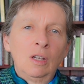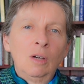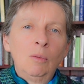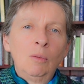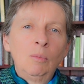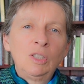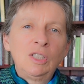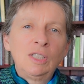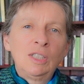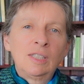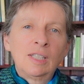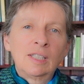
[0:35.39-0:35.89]

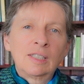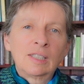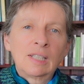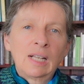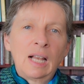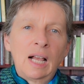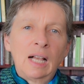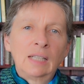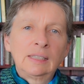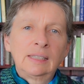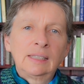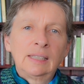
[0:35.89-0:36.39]
which is its
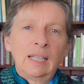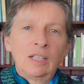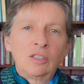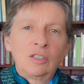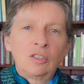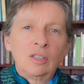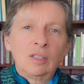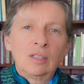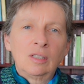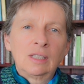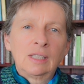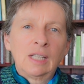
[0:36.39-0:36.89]
last
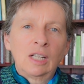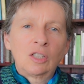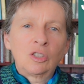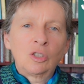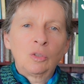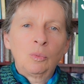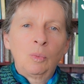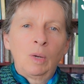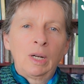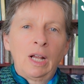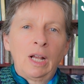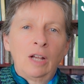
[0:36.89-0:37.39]
section,
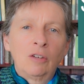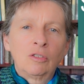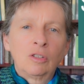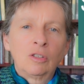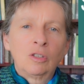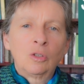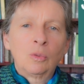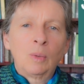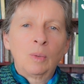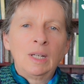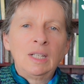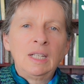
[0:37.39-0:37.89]
section
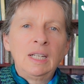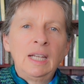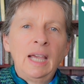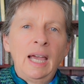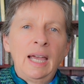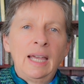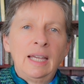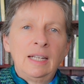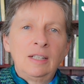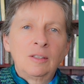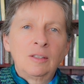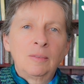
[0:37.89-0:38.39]

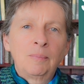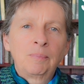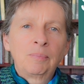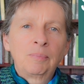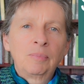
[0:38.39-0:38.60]
128.